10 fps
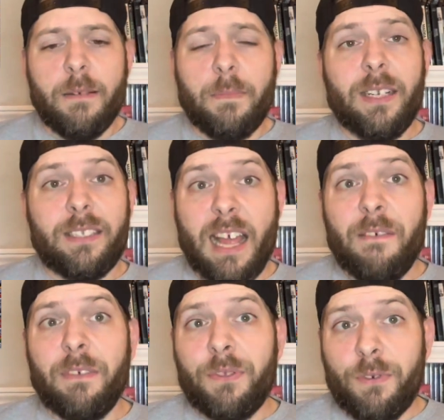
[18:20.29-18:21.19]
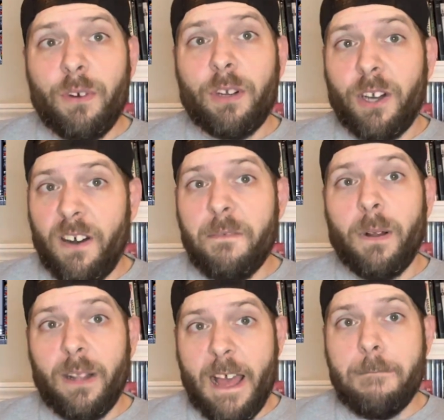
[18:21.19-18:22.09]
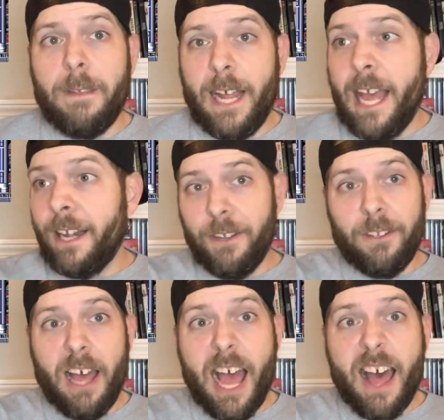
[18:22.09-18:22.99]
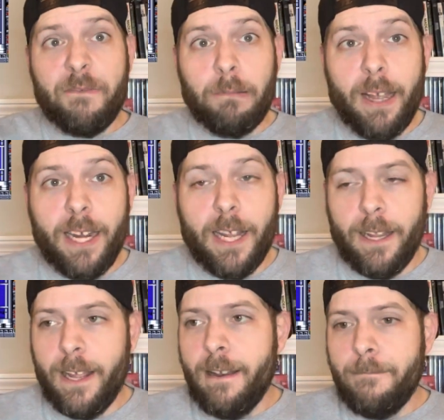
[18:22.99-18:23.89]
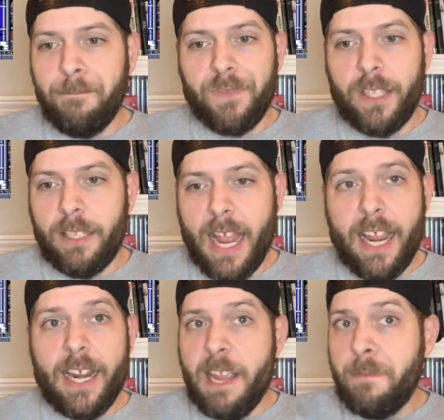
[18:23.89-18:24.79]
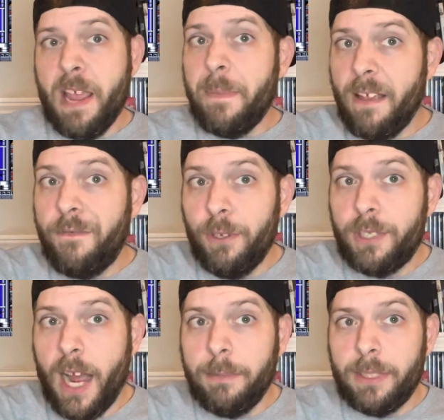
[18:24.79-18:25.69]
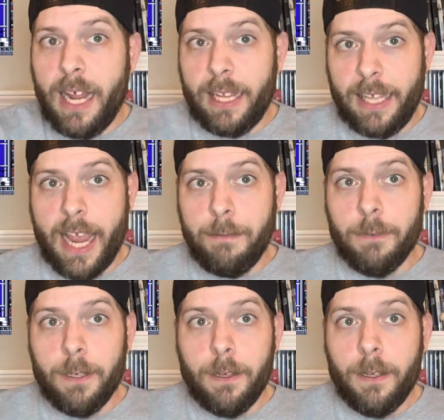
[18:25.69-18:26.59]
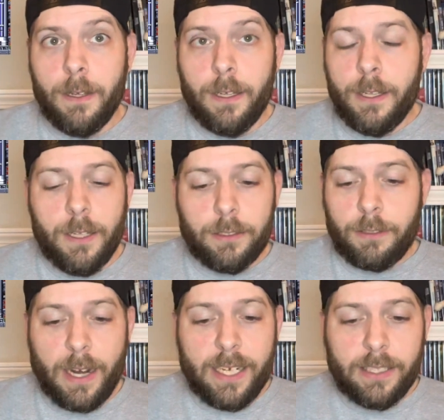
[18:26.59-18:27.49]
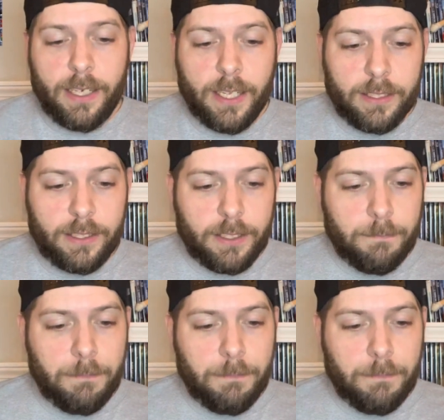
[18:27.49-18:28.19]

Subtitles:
But it definitely threw a curveball at me. I had a good laugh playing it. And he beat me a few times in that game. It's craziness.